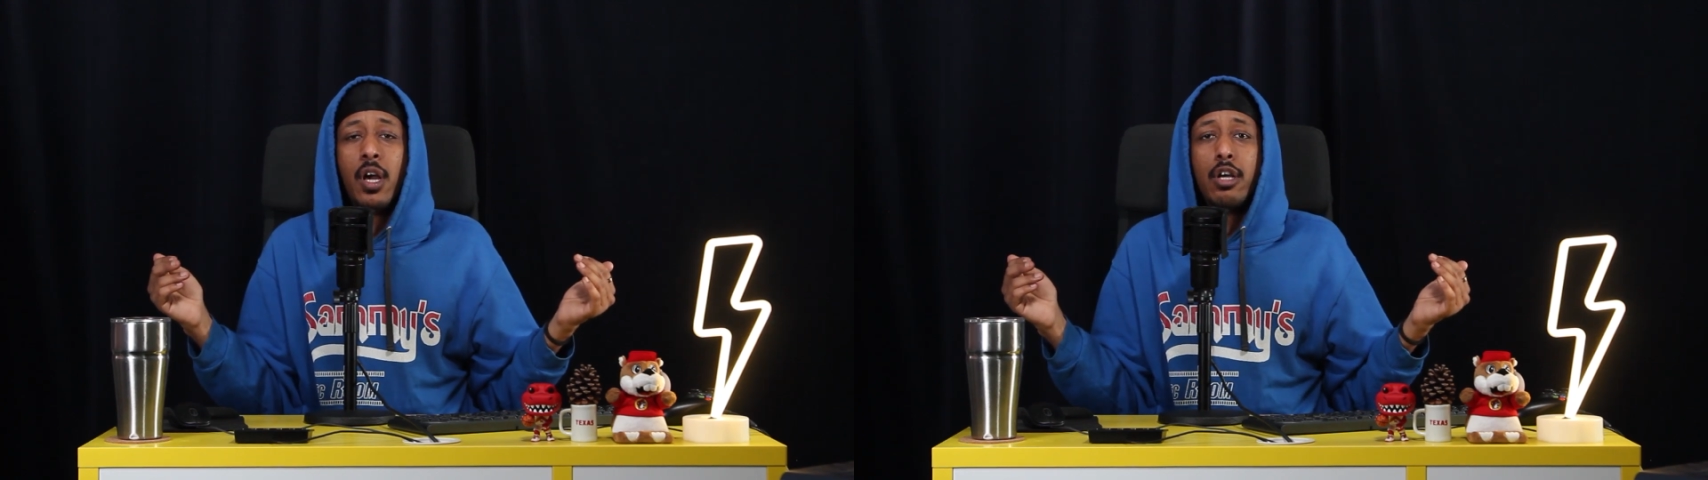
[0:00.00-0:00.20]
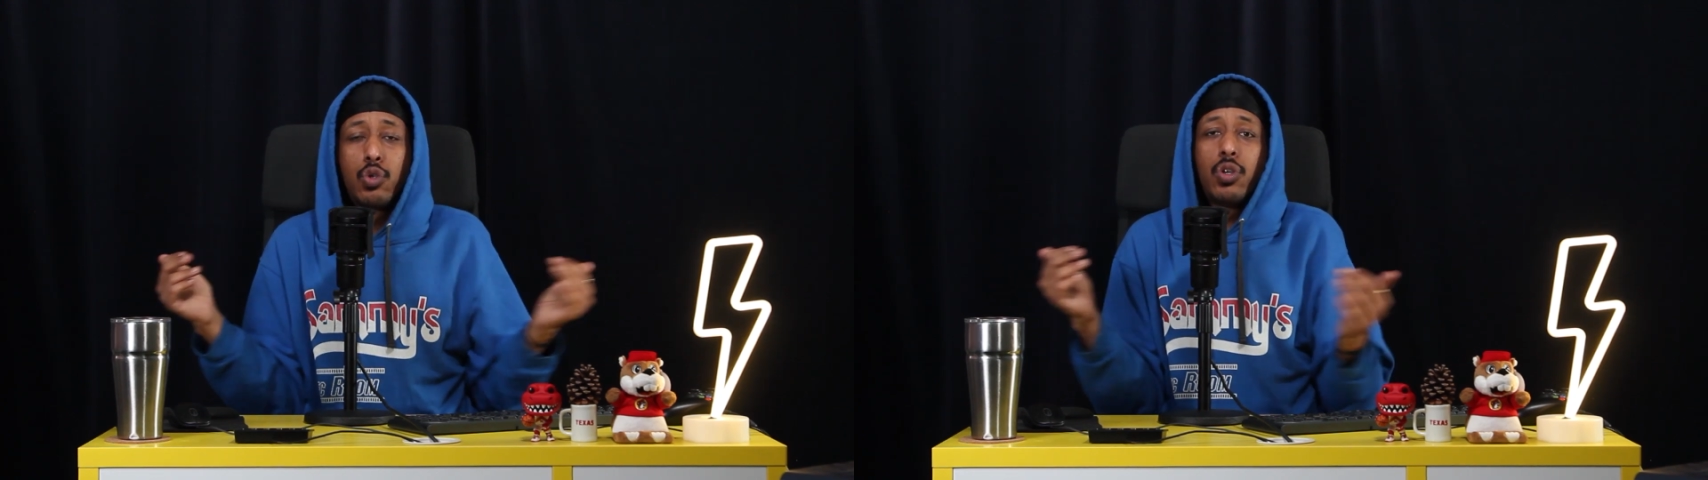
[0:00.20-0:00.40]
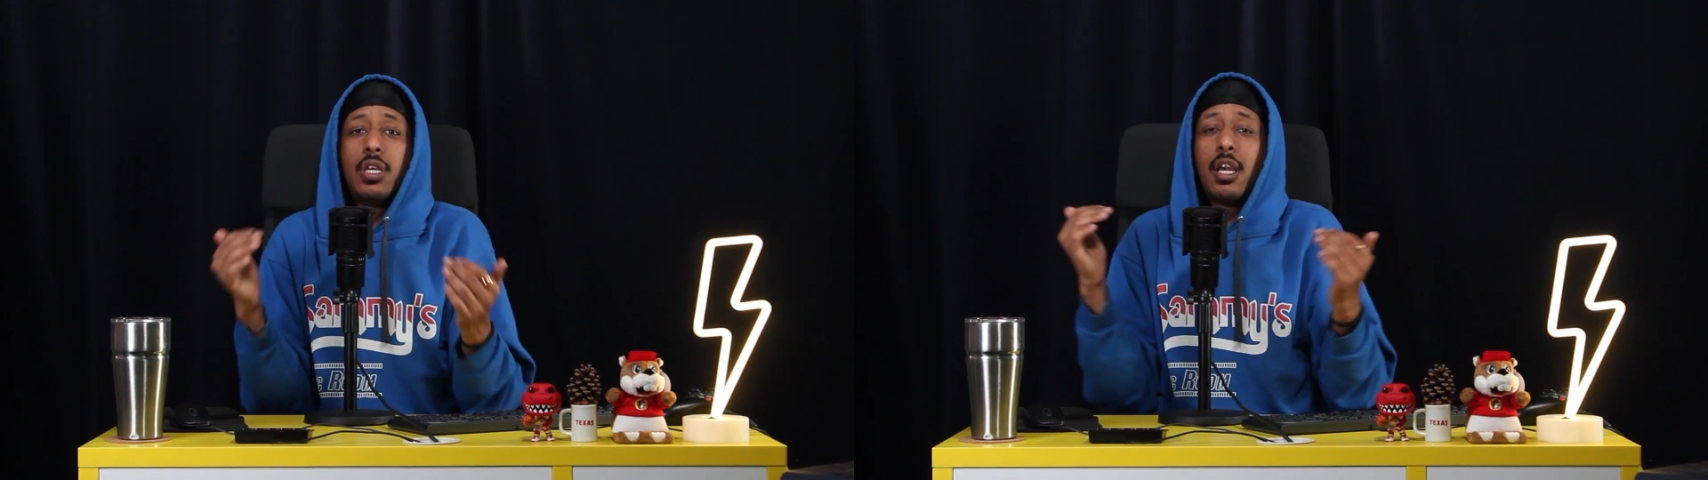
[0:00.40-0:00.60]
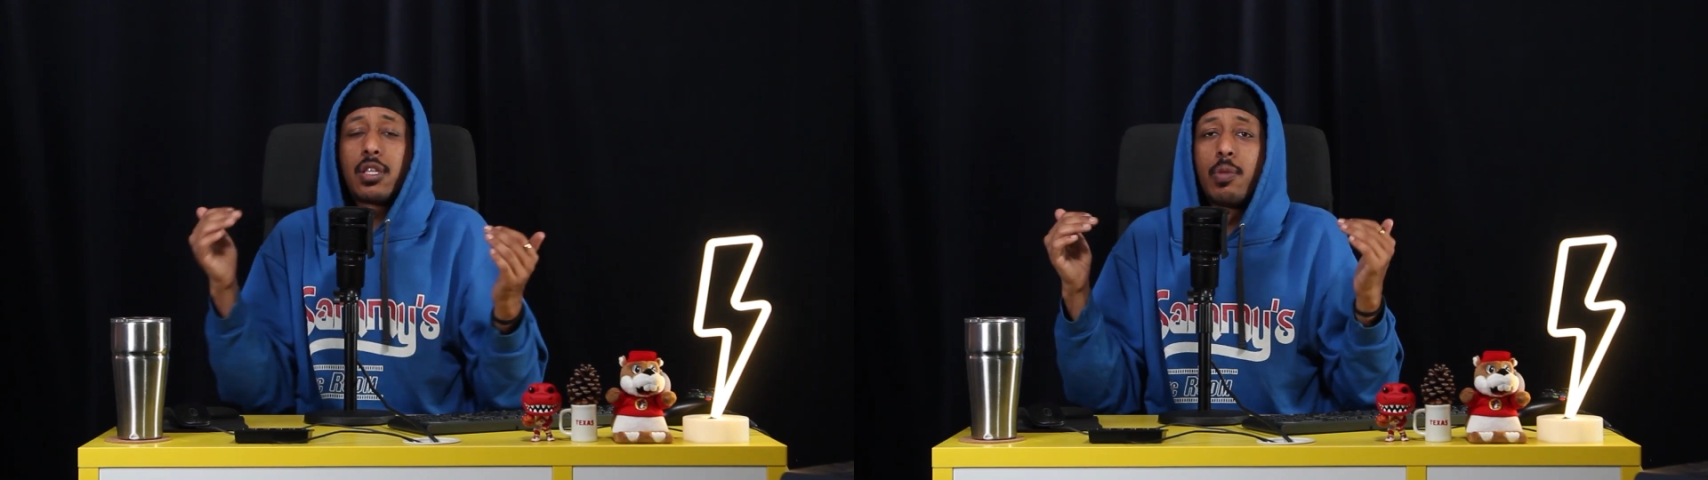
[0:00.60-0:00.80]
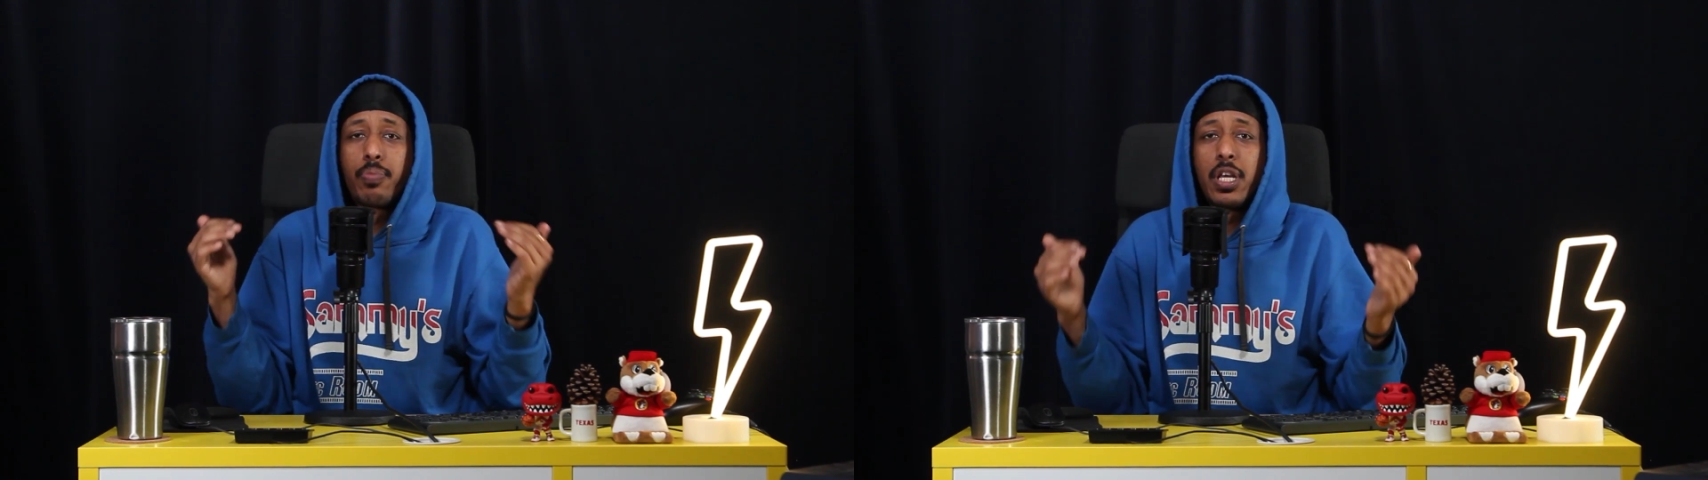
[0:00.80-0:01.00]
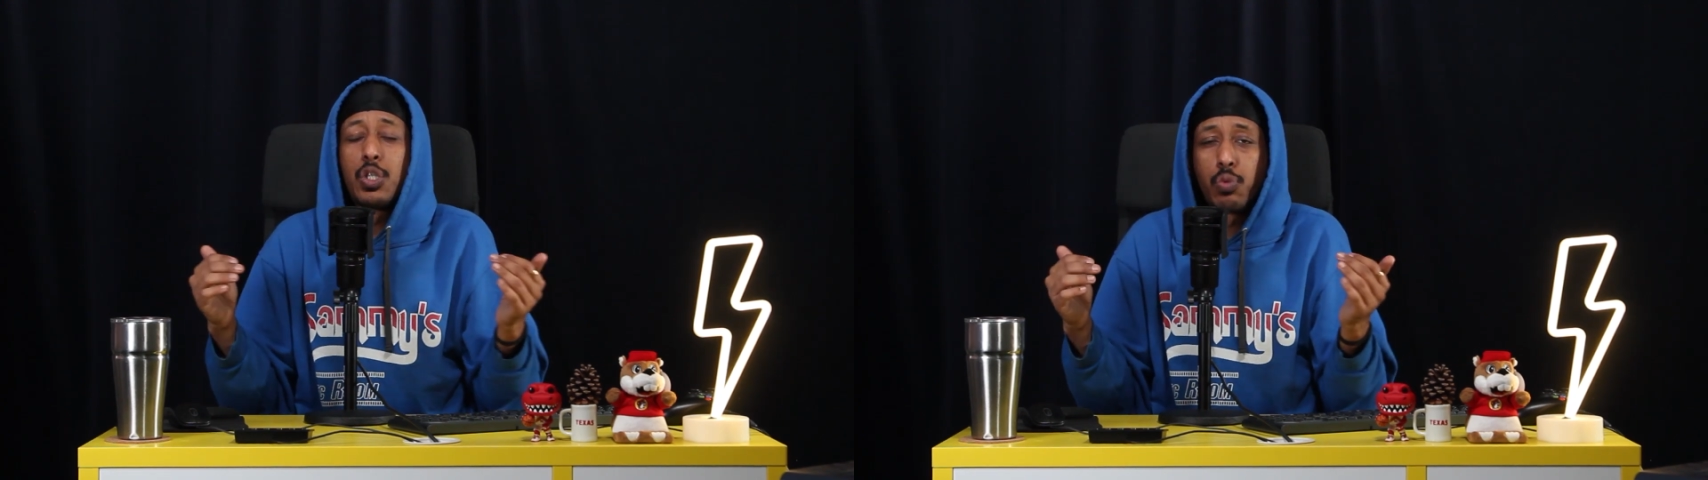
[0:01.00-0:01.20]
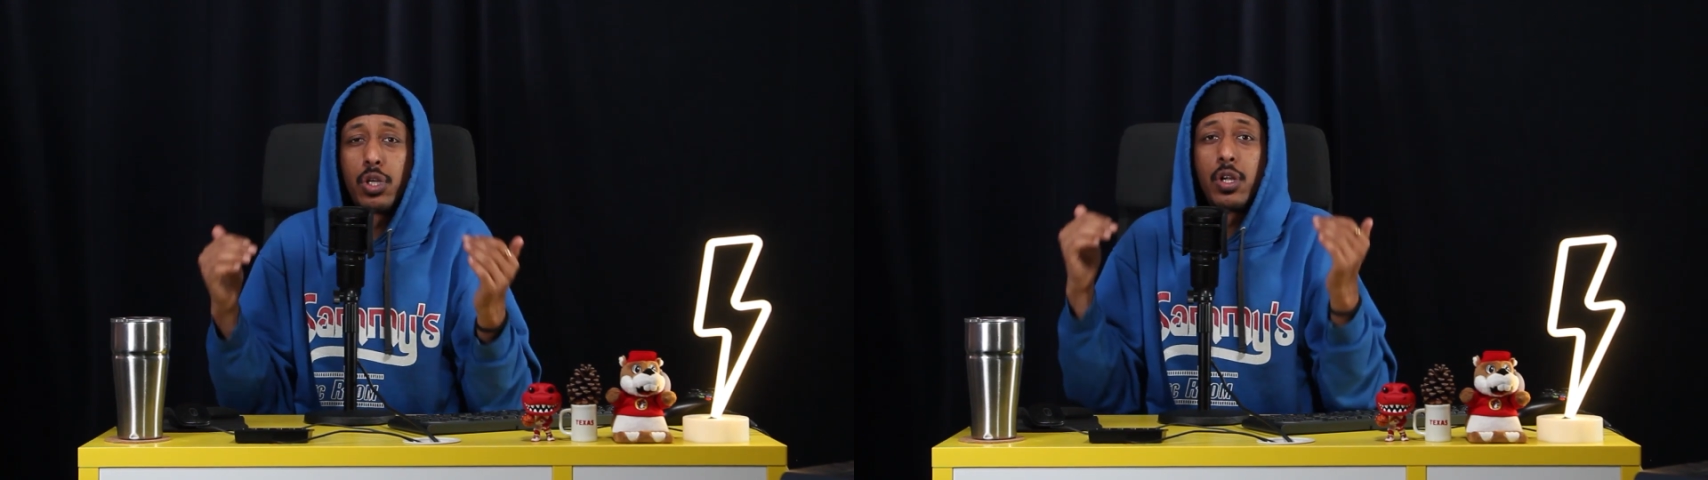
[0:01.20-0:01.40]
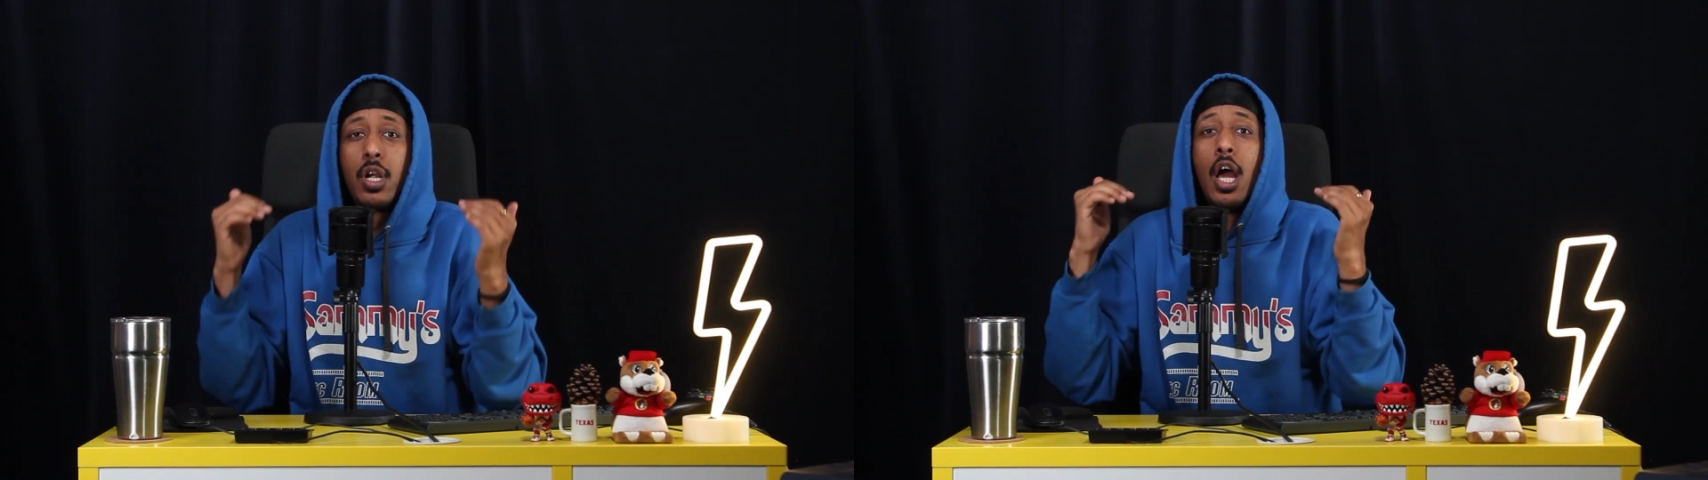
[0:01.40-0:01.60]
so you can get to the place where
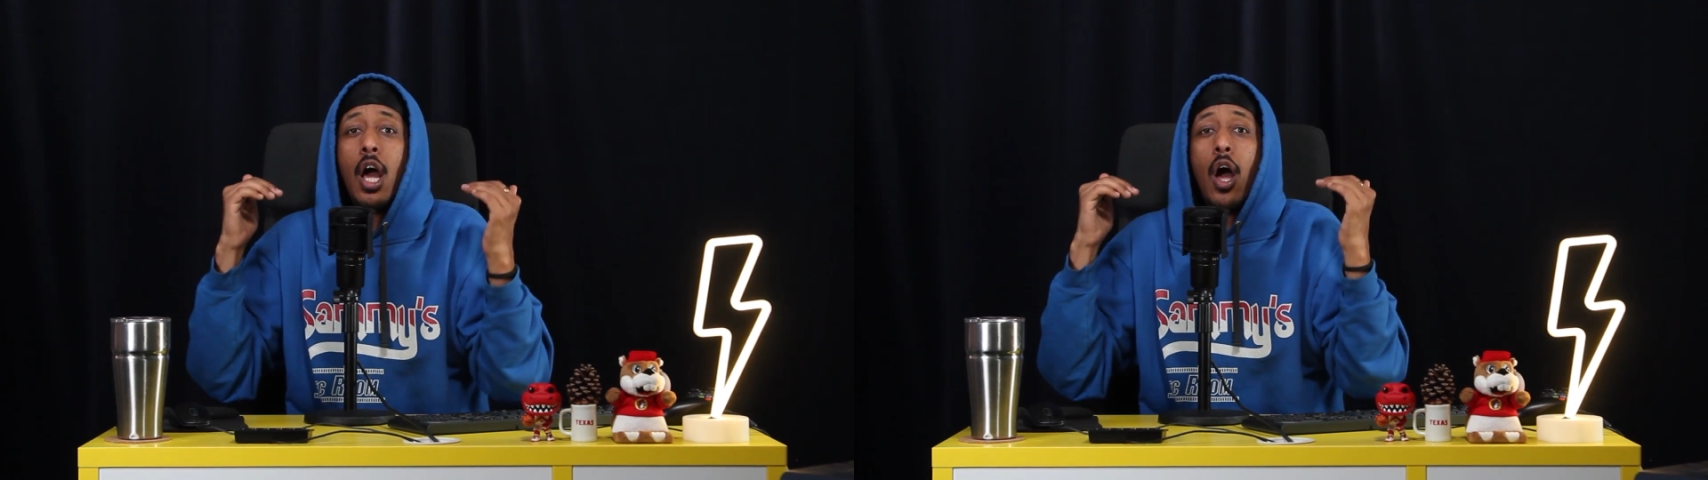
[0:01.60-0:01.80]
you're